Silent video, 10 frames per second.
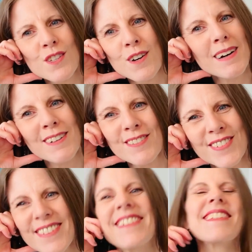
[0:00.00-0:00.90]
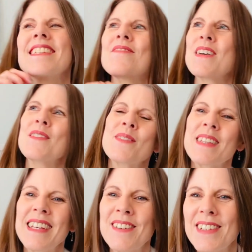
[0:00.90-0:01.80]
helpful, because sometimes we
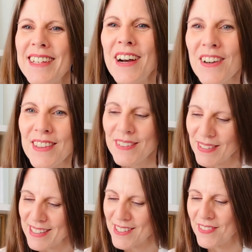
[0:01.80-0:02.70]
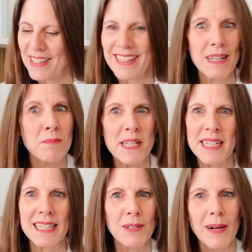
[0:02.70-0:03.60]
think we're the only ones feeling a
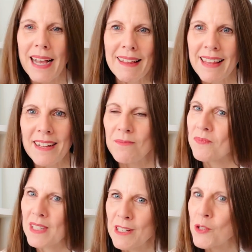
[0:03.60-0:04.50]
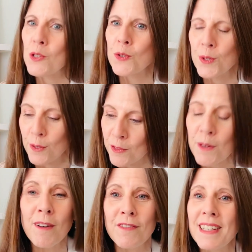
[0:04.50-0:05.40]
particular way, and that is not true. If
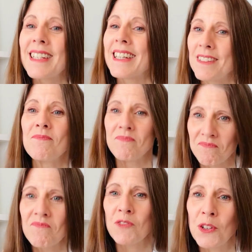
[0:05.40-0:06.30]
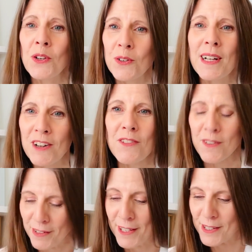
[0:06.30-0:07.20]
you are feeling it, you are not the
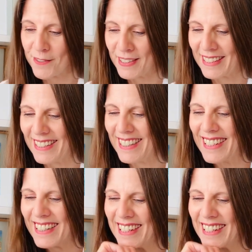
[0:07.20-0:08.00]
first to feel it.